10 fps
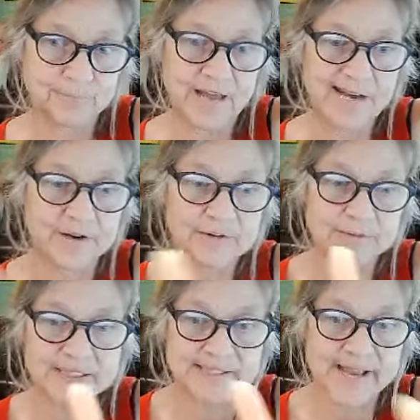I know
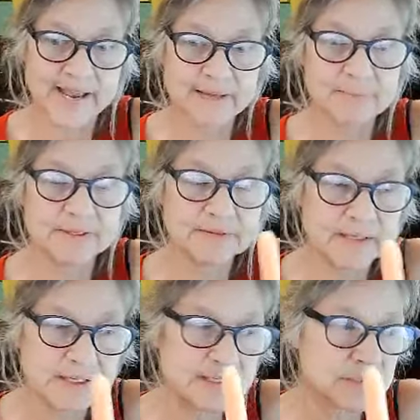it's sad but
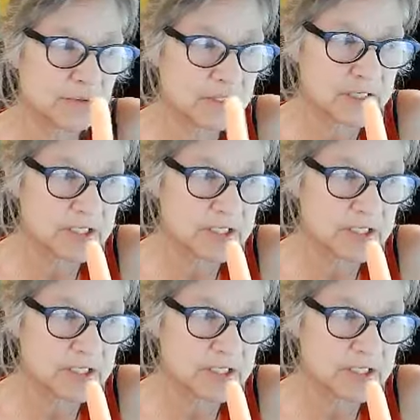it is what it